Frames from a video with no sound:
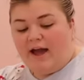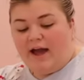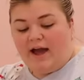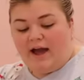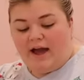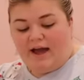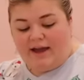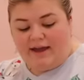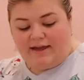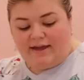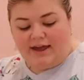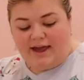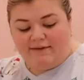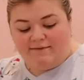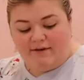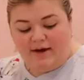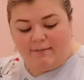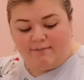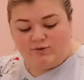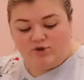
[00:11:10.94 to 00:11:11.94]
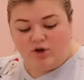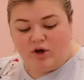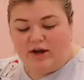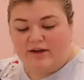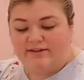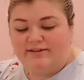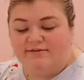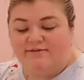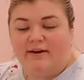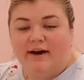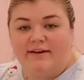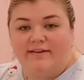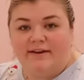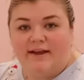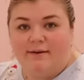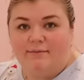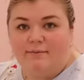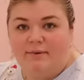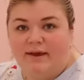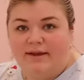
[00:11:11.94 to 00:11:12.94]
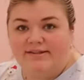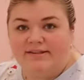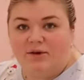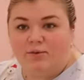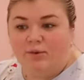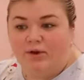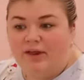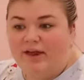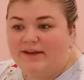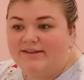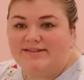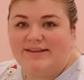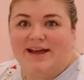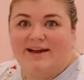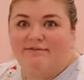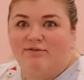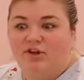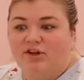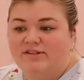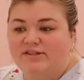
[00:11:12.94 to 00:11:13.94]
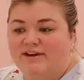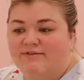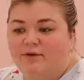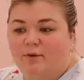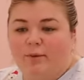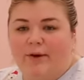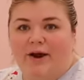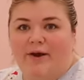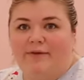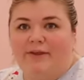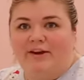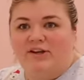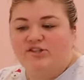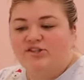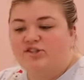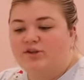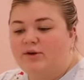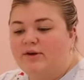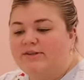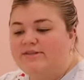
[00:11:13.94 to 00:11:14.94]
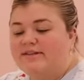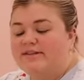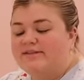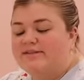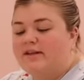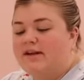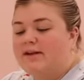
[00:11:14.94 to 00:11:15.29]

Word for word: I gave up trying to find them because I realized I have looked everywhere. They just don't exist